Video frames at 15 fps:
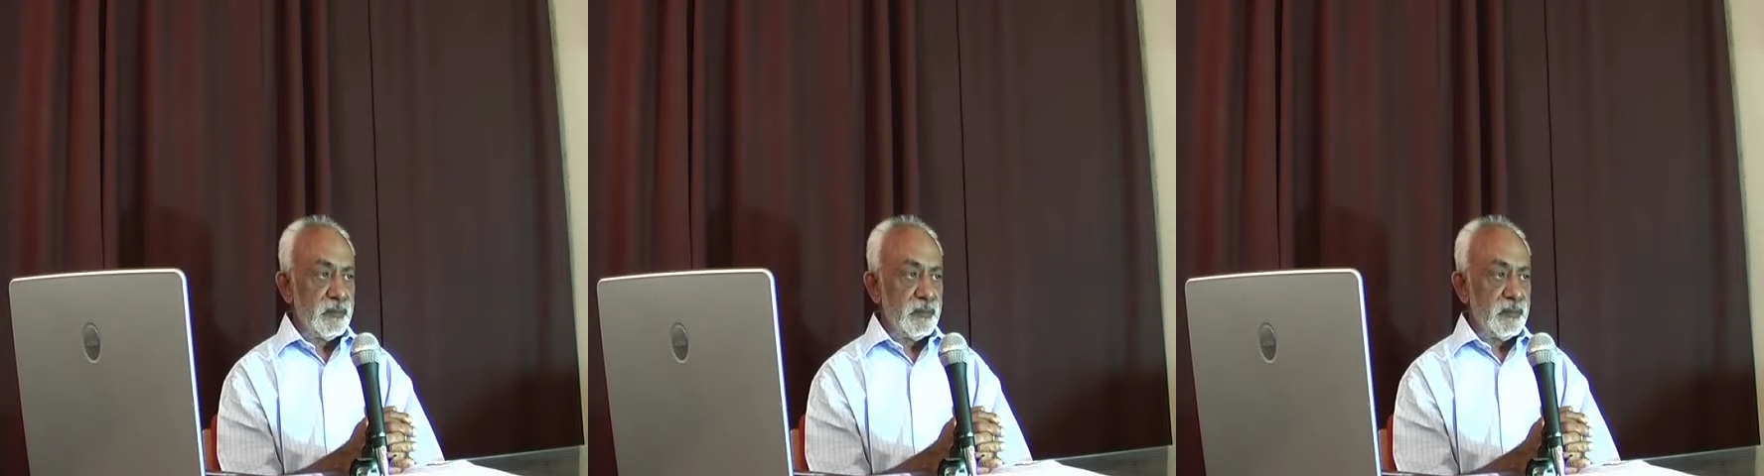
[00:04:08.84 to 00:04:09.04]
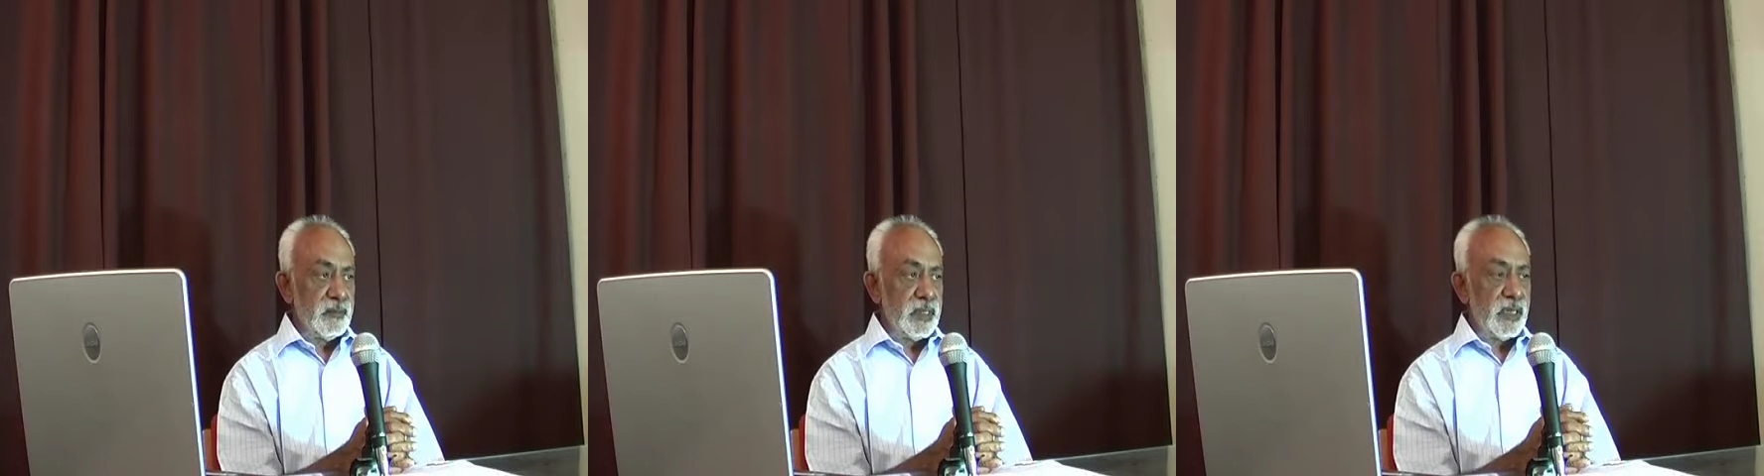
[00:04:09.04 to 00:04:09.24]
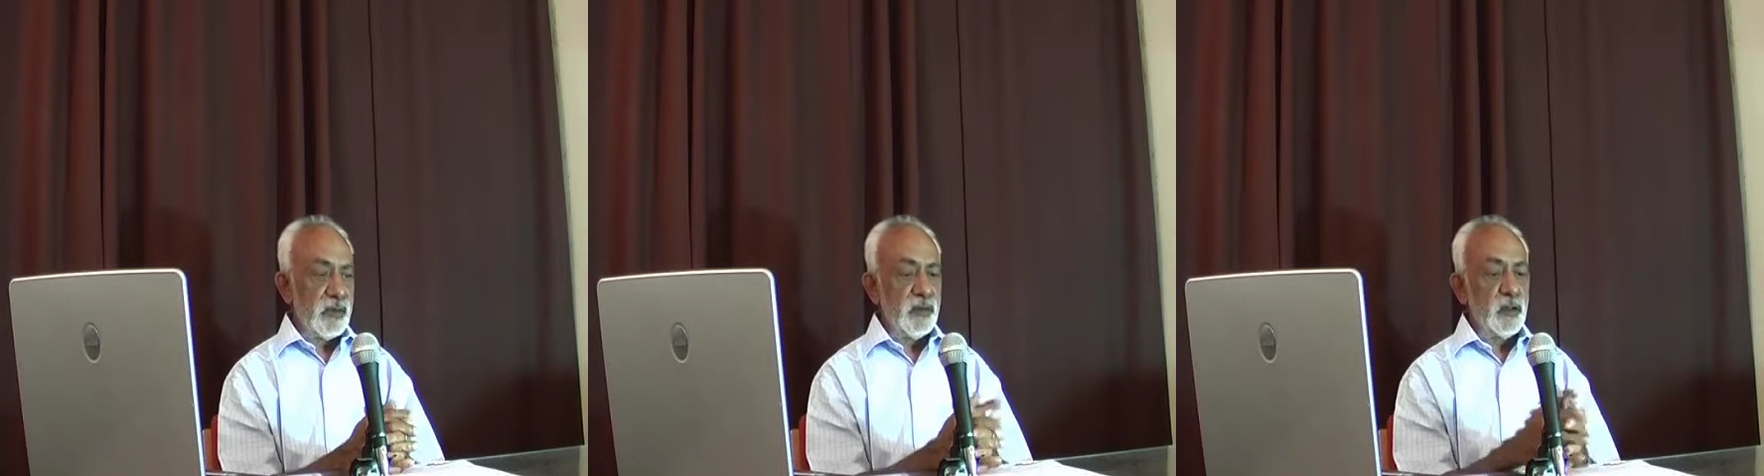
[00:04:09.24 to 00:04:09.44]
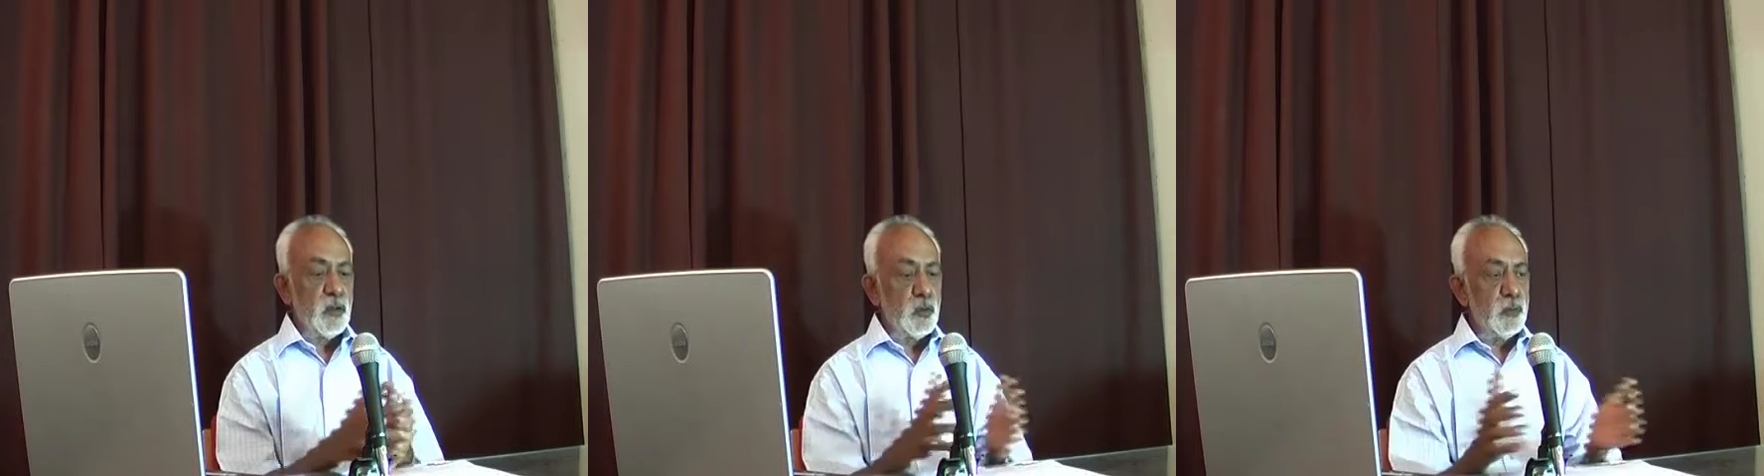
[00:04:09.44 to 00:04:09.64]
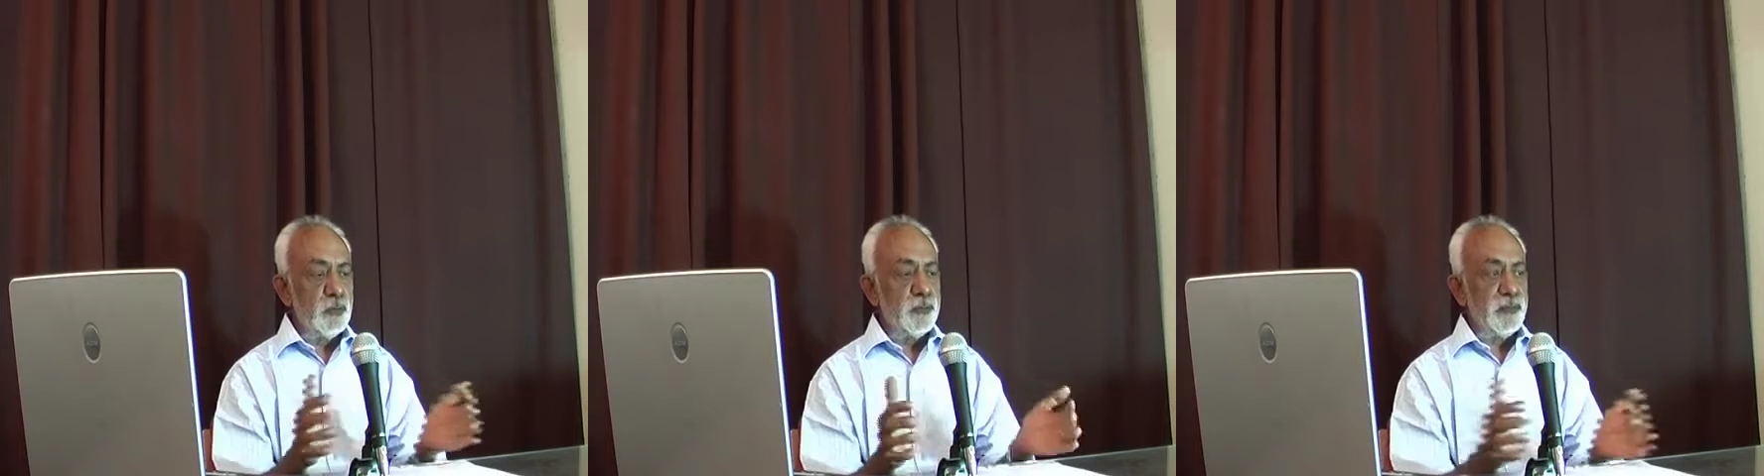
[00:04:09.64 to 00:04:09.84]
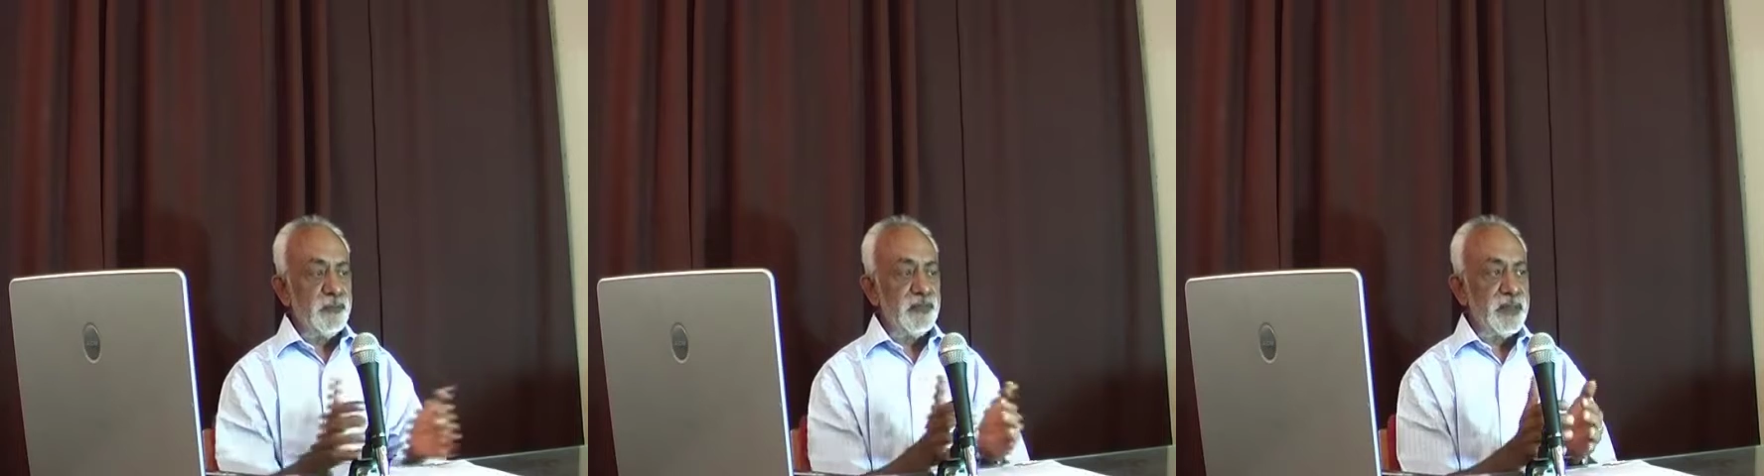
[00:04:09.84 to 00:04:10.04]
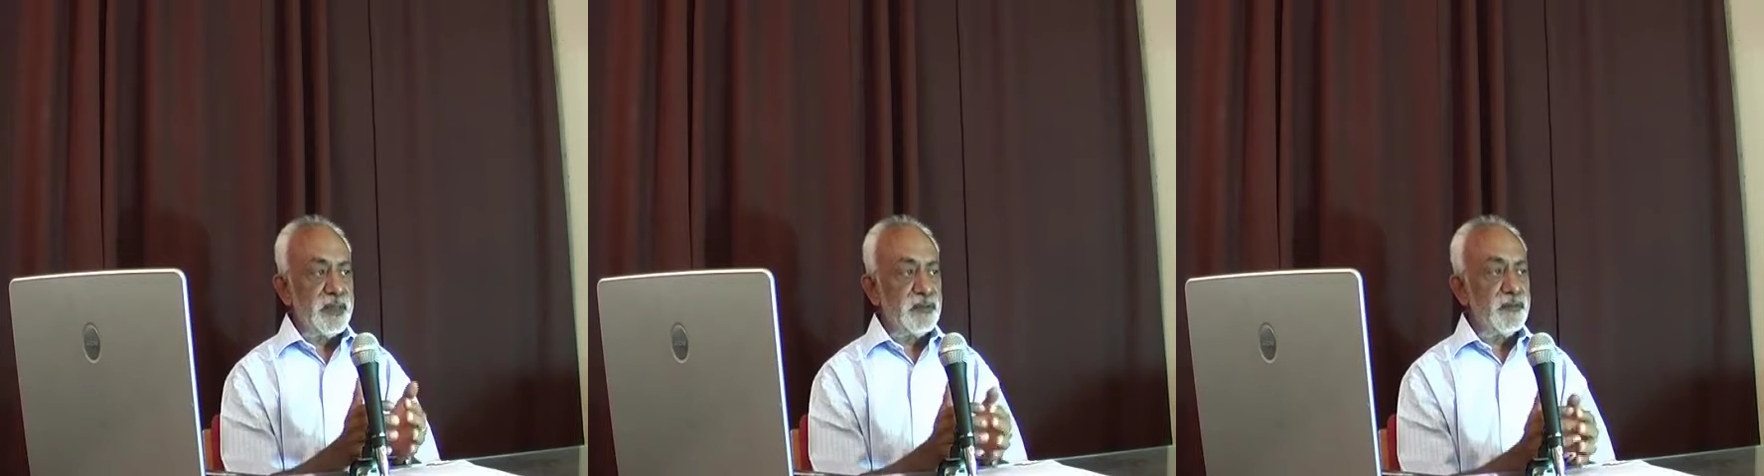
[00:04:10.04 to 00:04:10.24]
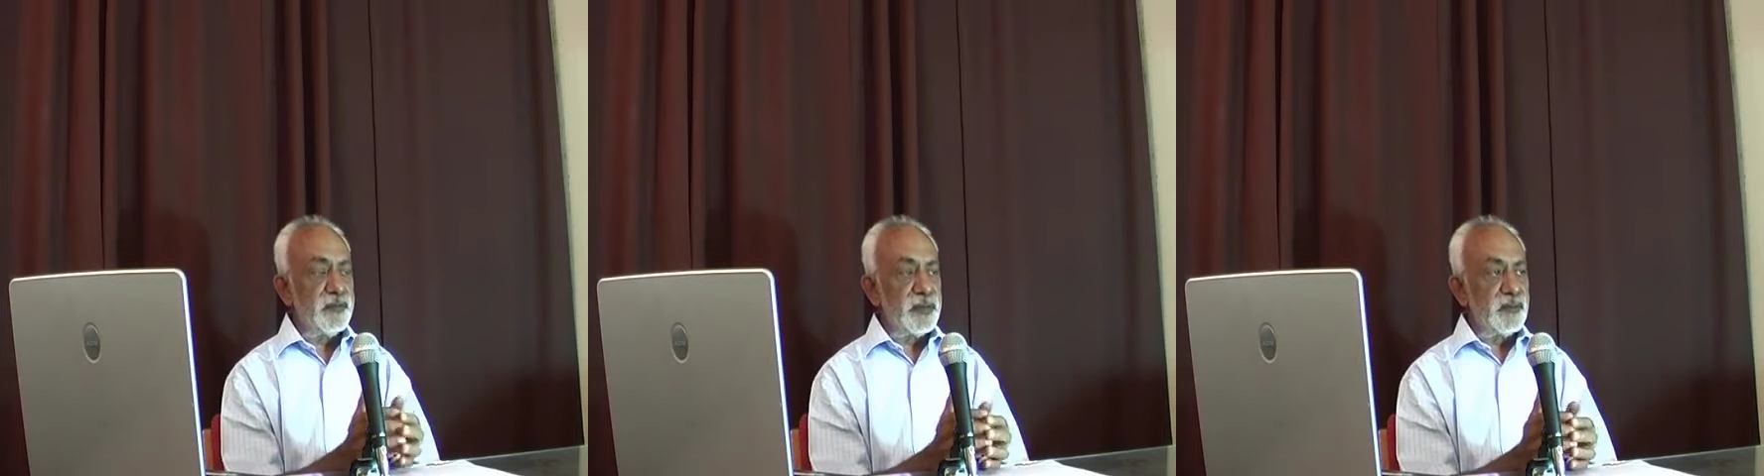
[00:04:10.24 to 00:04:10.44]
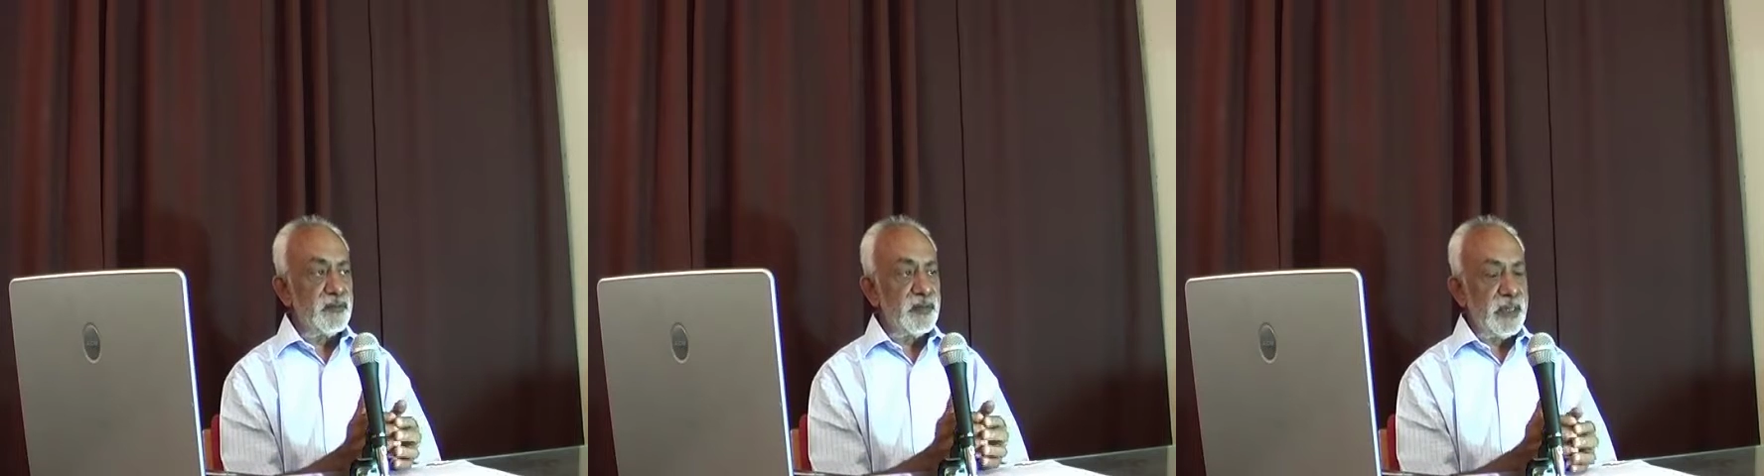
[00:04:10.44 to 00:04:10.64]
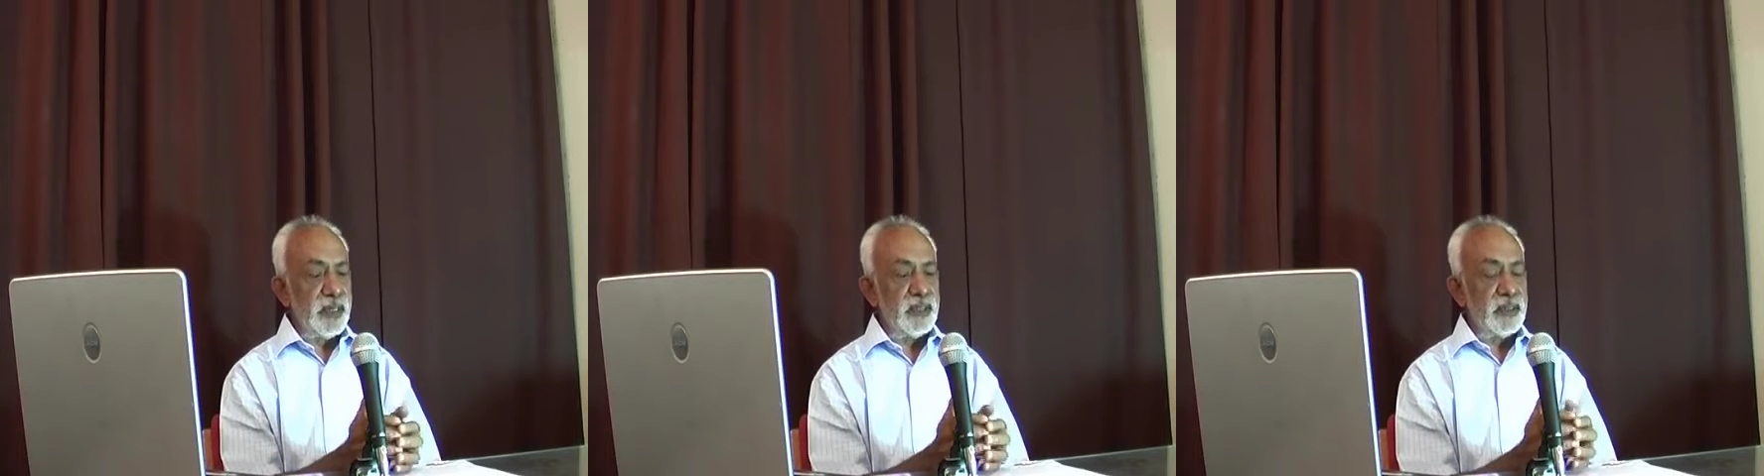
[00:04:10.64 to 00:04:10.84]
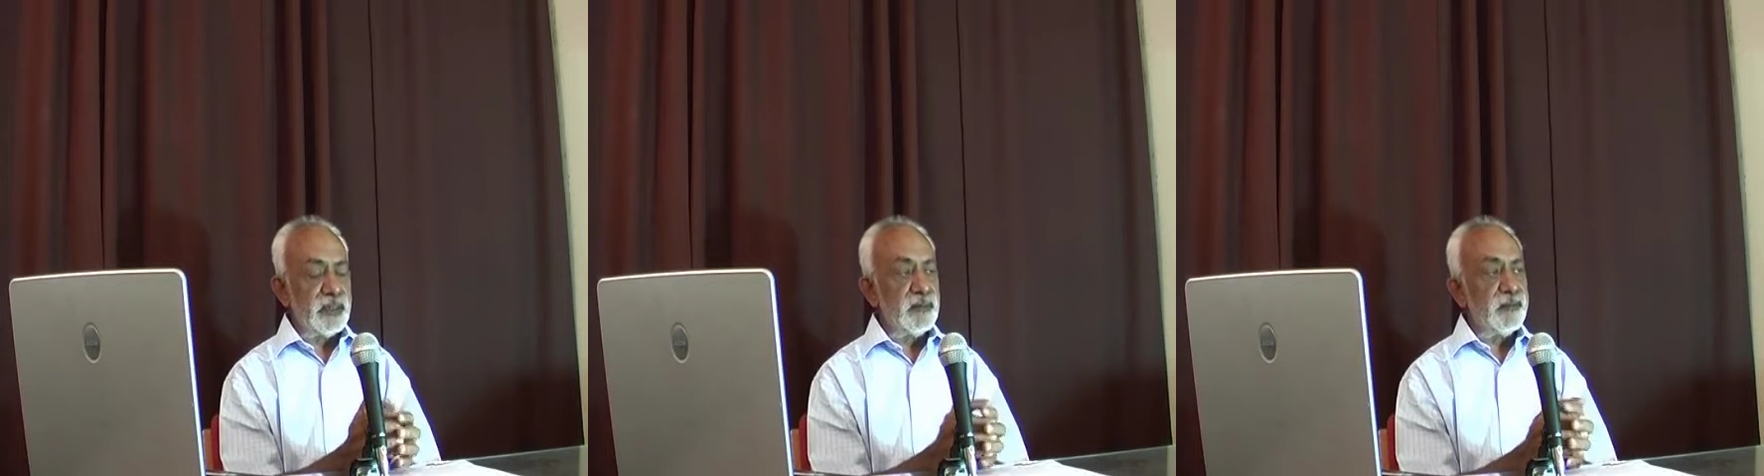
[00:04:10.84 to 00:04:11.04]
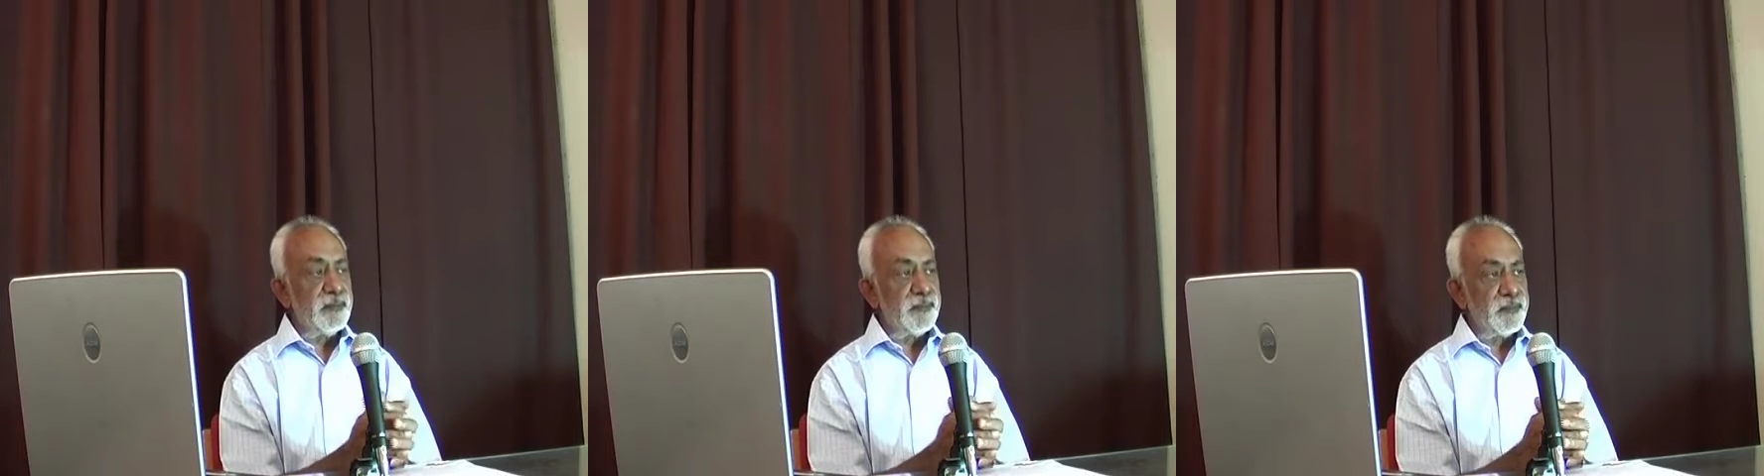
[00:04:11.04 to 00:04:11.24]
Now a group of experts get in